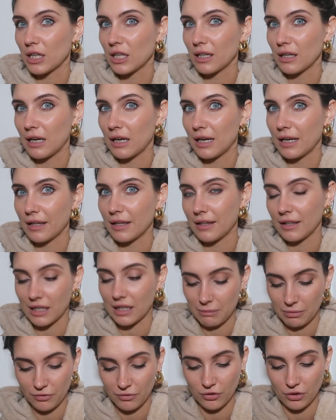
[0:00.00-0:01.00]
I, I think
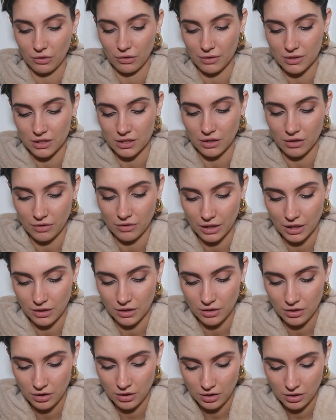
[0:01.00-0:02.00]
I prefer the ones I got
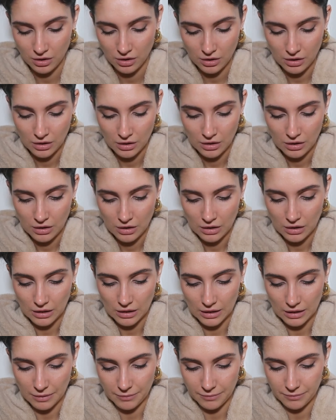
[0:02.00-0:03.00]
in.
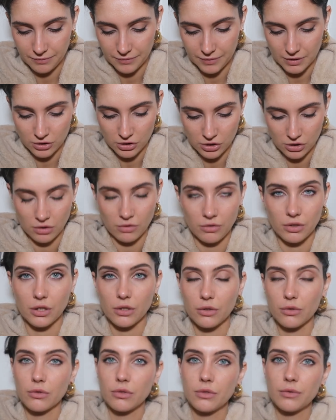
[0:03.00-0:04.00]
Um, I'll show
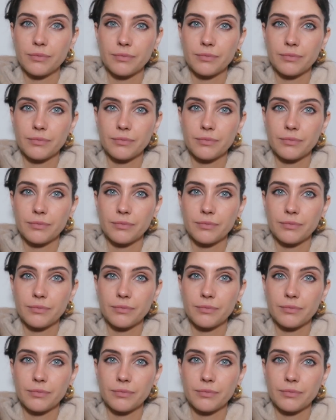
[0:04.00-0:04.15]
you.